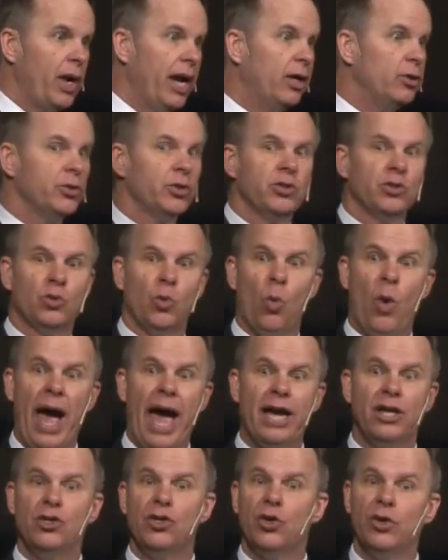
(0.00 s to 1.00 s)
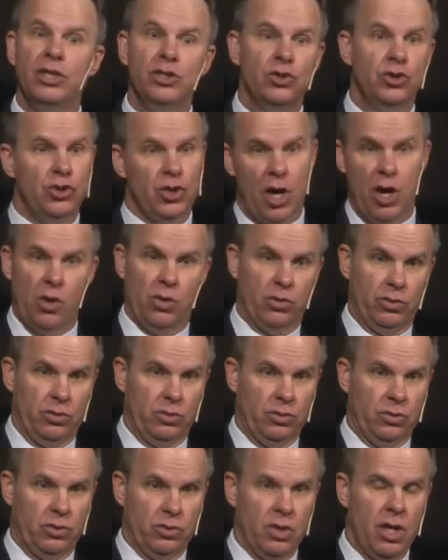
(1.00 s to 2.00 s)
elders Waggoner and
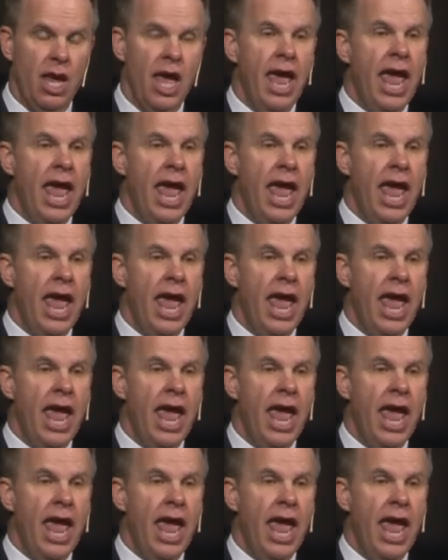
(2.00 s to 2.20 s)
Jones.